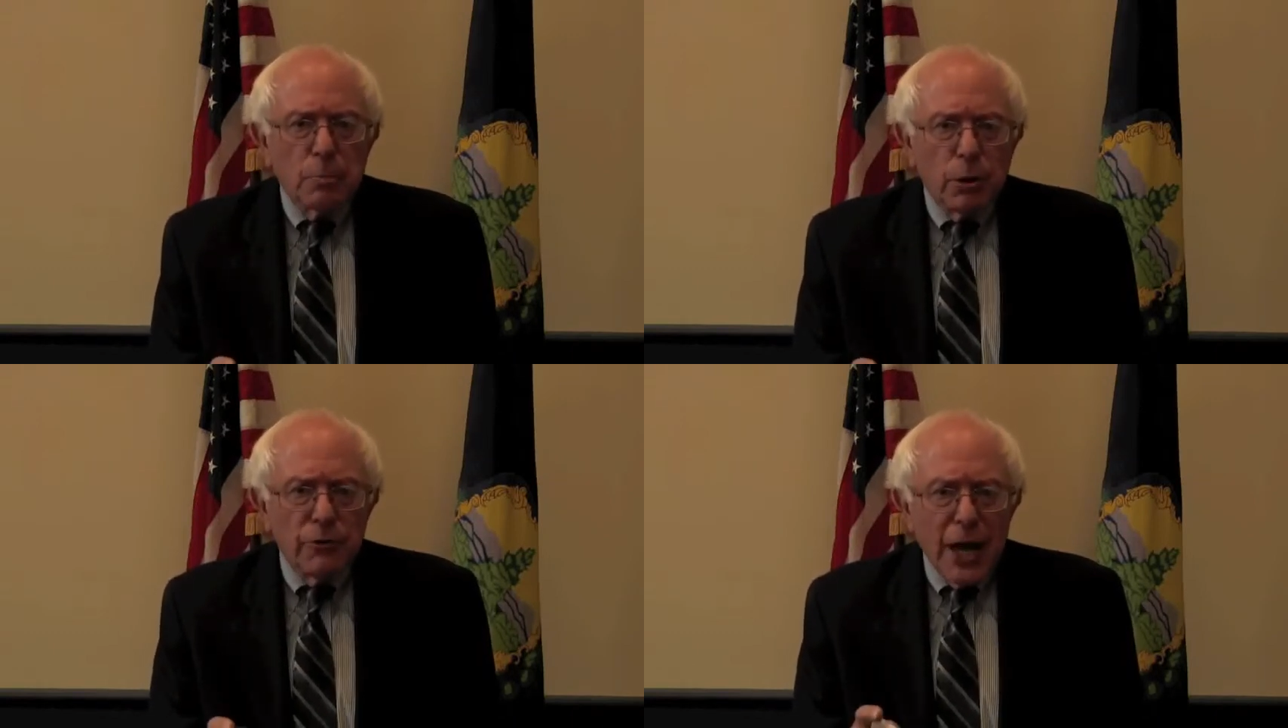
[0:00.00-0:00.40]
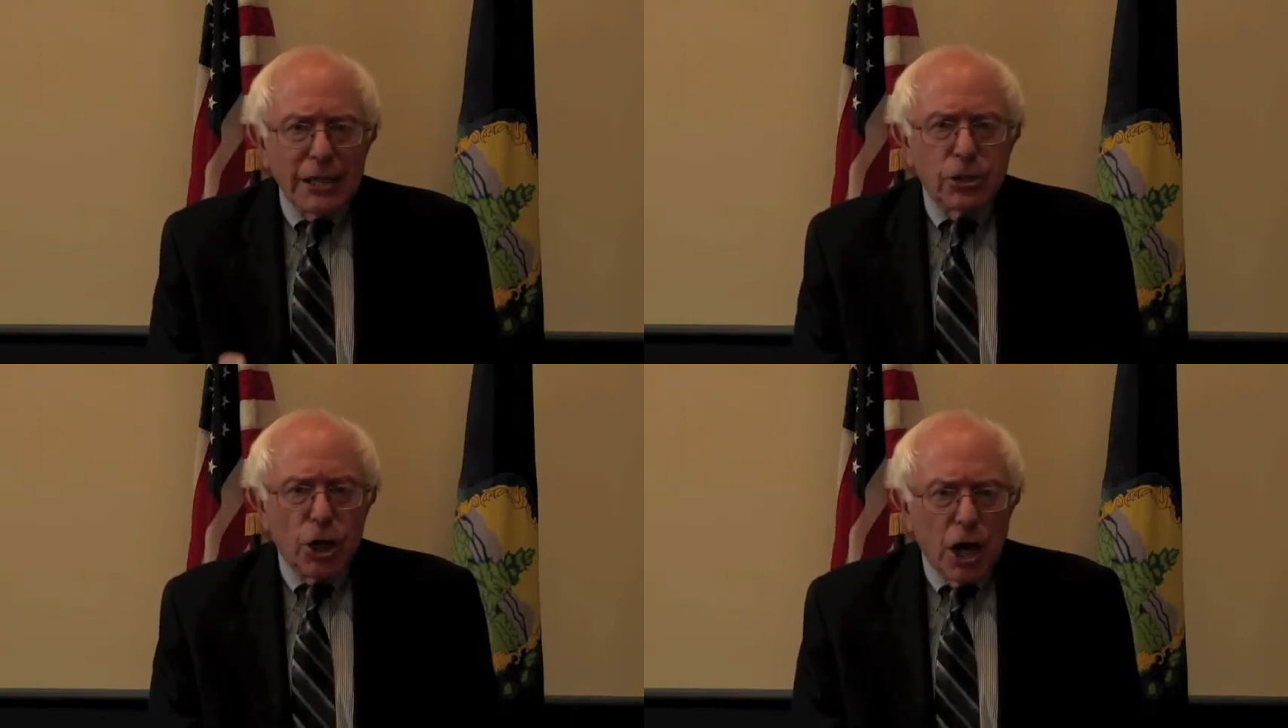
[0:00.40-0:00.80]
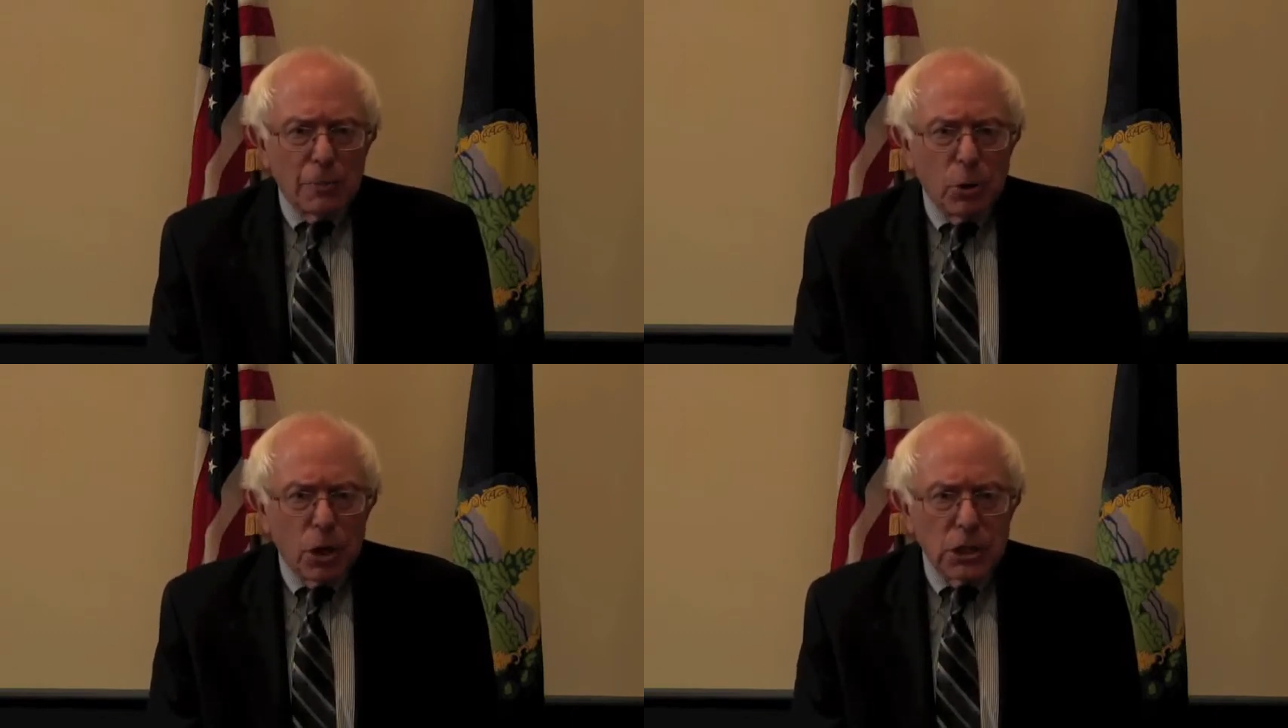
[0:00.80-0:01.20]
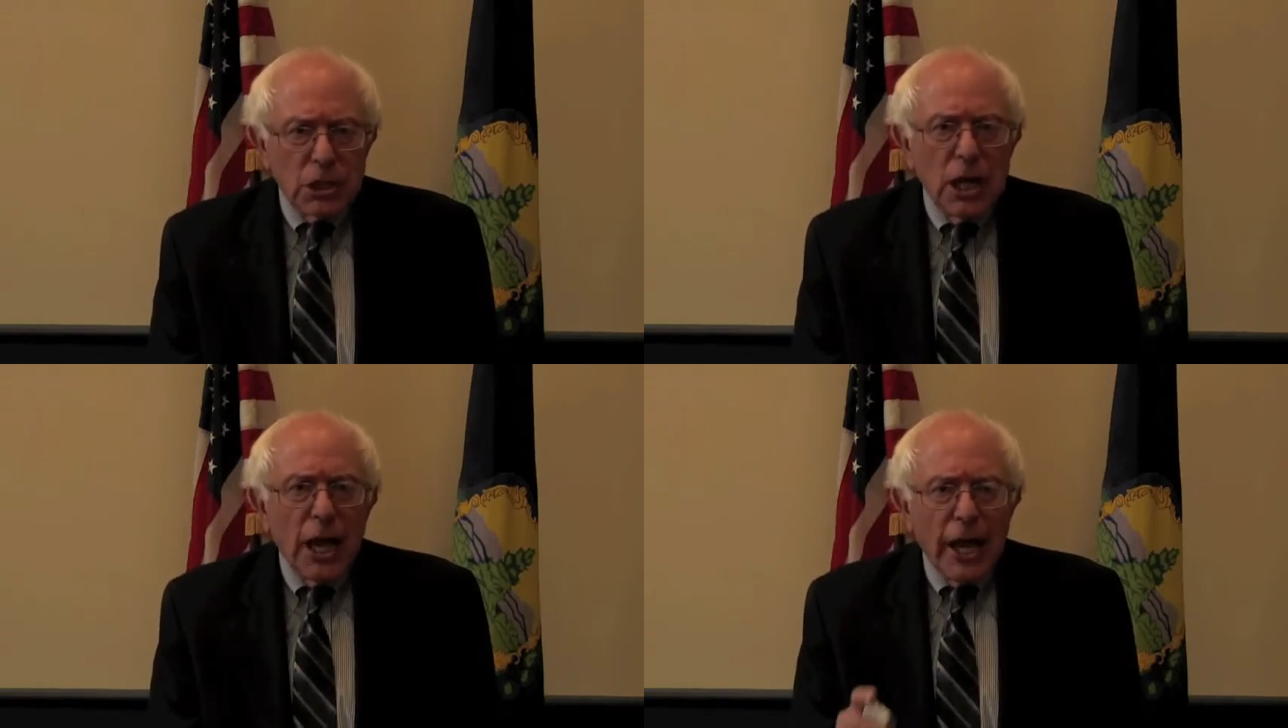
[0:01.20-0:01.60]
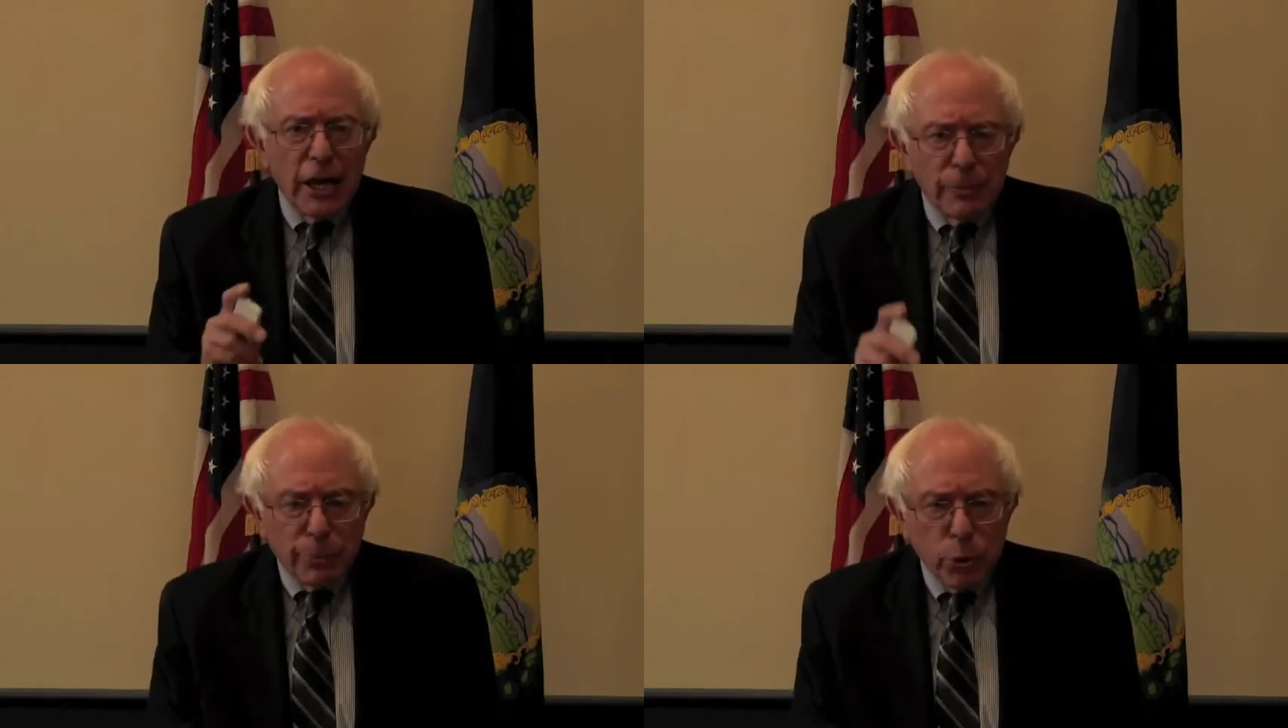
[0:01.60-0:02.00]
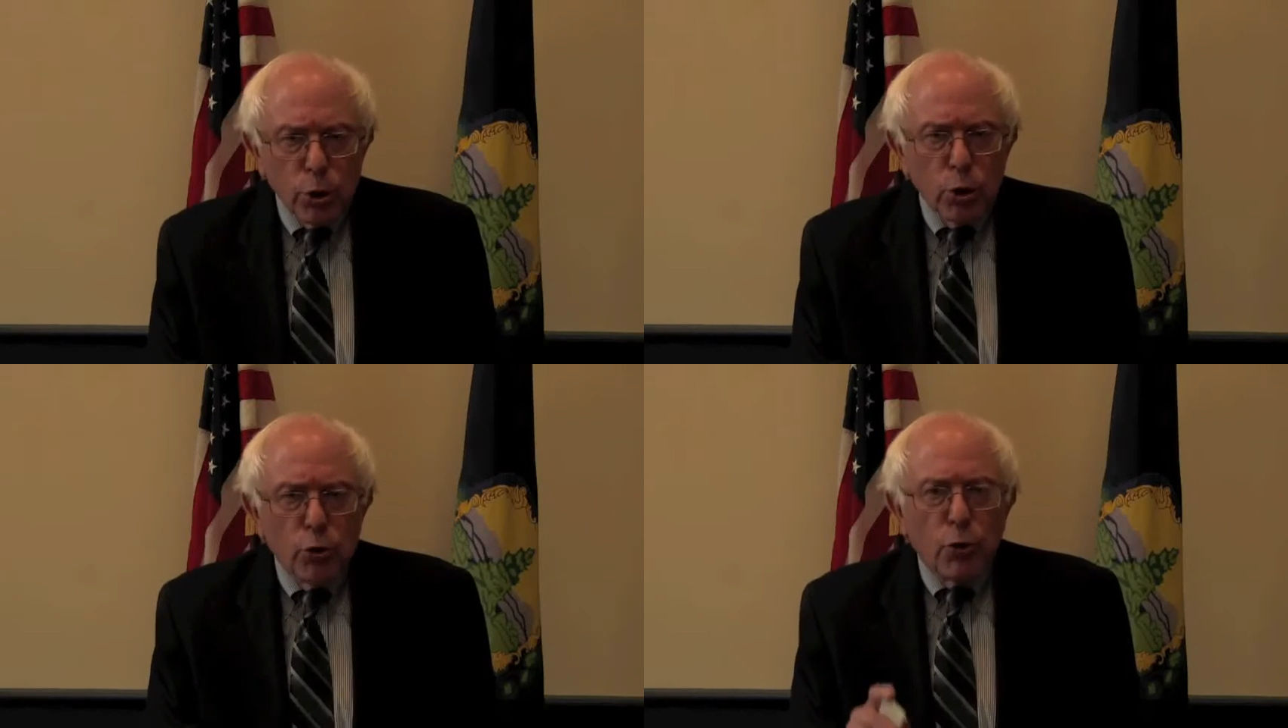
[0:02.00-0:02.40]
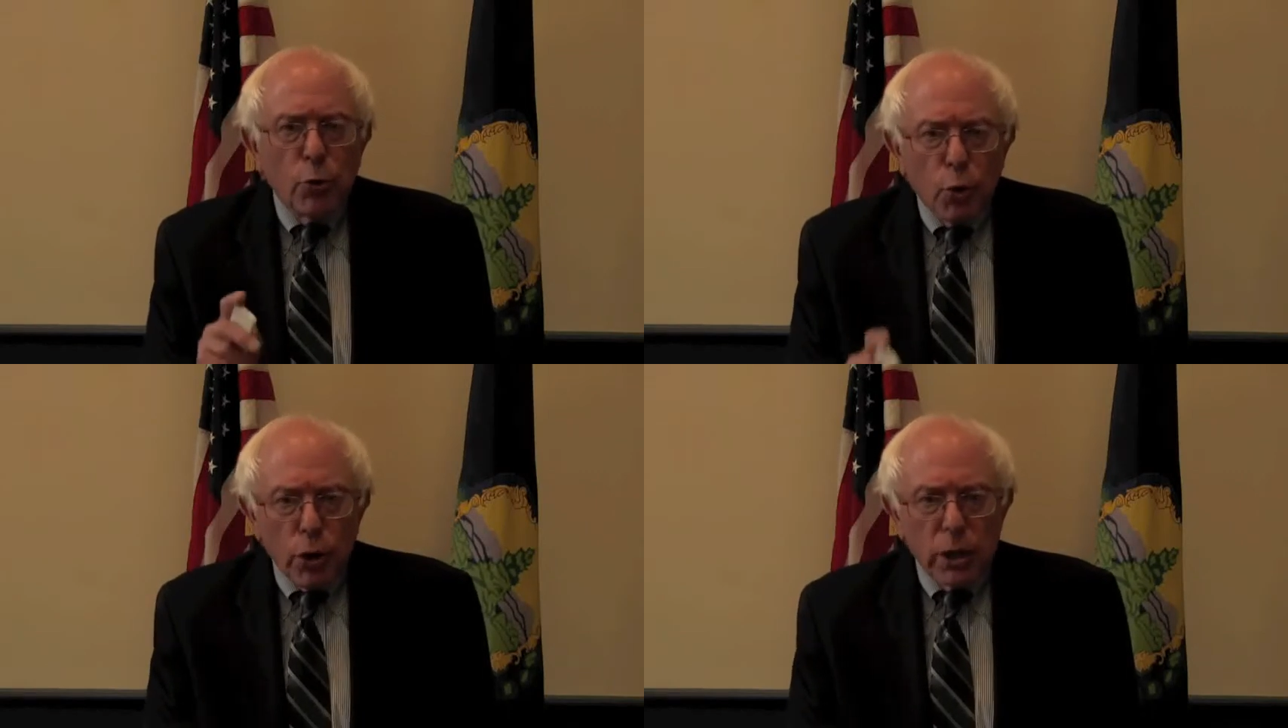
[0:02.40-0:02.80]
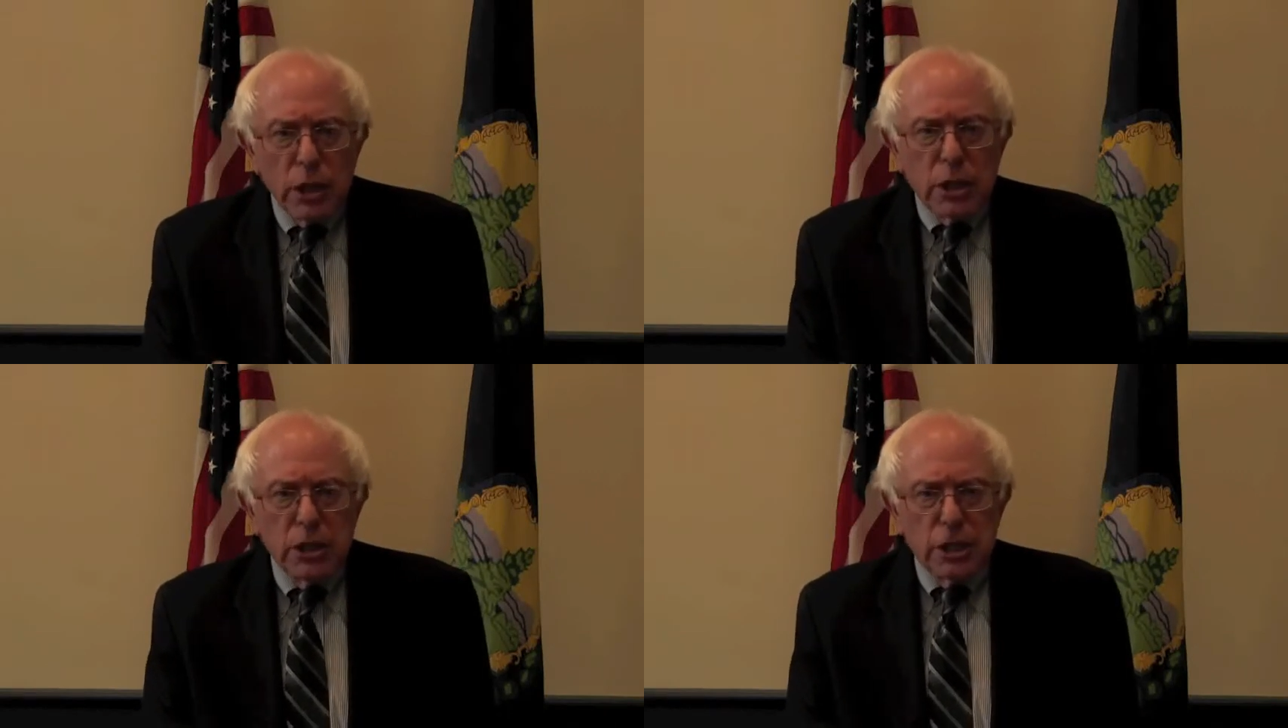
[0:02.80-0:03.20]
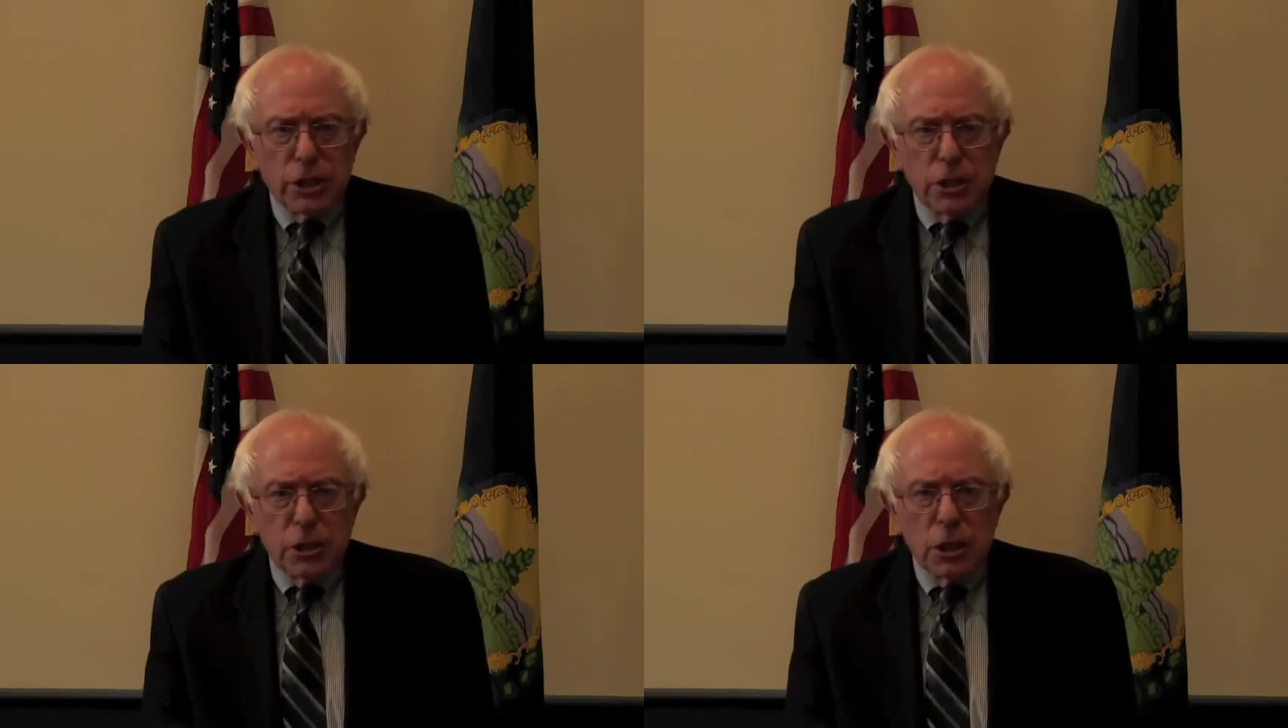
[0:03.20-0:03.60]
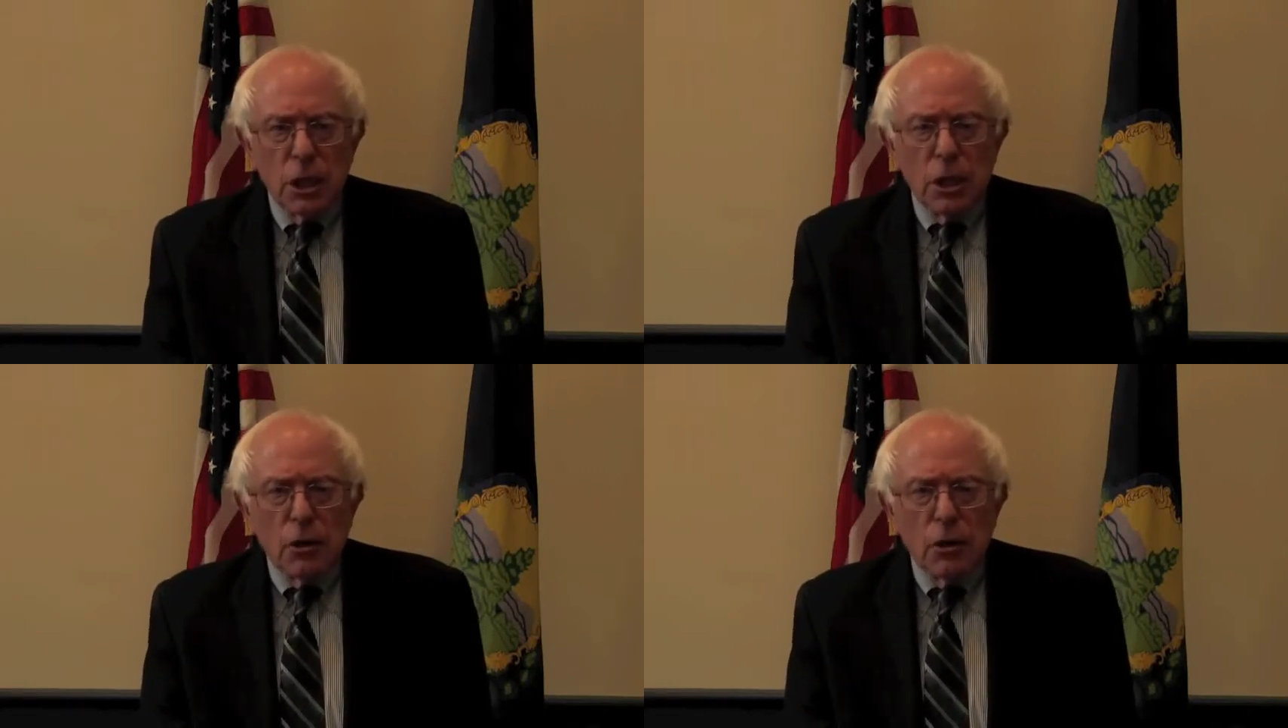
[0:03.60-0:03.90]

prevent job loss, and improve working conditions